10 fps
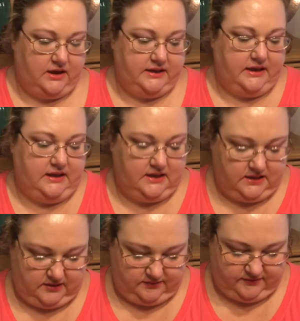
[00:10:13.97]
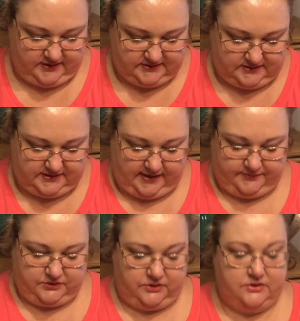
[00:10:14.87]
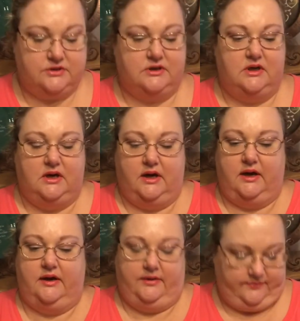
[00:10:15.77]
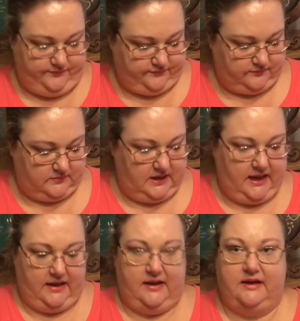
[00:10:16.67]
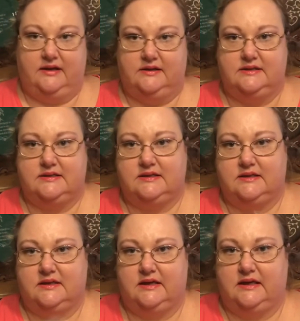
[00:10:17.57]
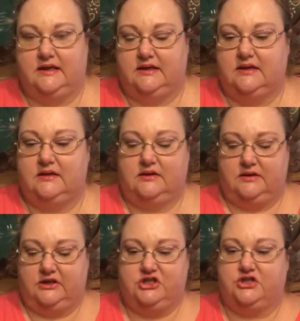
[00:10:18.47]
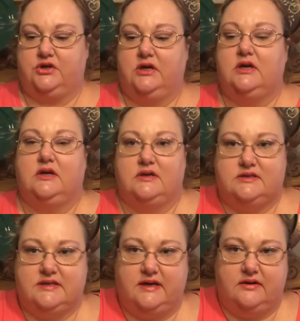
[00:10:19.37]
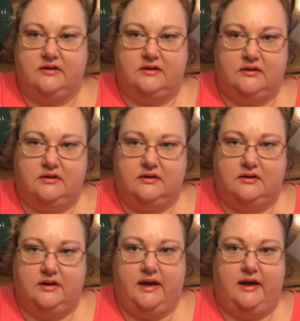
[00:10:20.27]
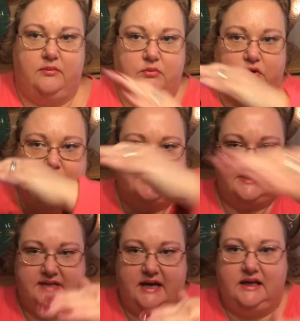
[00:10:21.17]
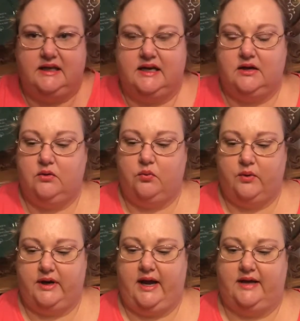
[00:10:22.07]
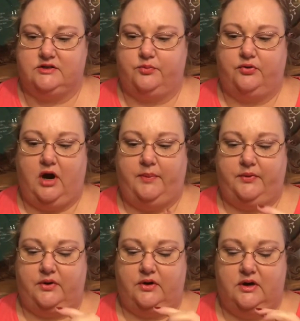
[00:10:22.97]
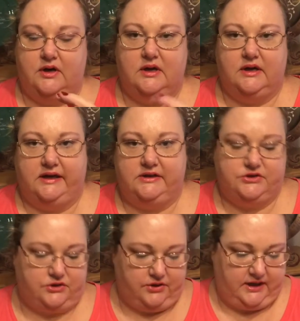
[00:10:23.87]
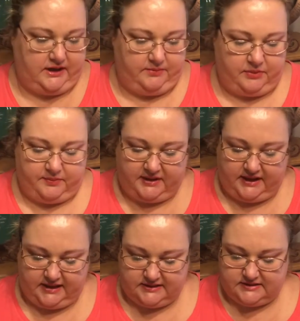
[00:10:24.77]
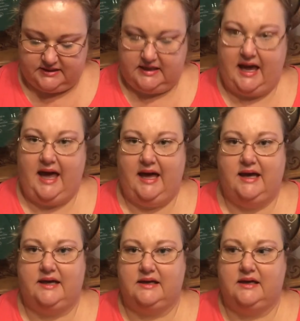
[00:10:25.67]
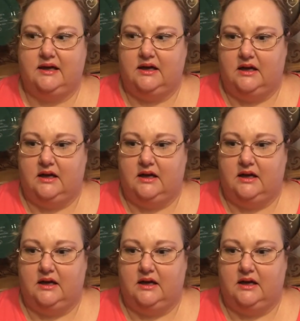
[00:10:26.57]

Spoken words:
on any of these adapters. And it just, see, it moves steadily when it has a proper insert in it, but because the head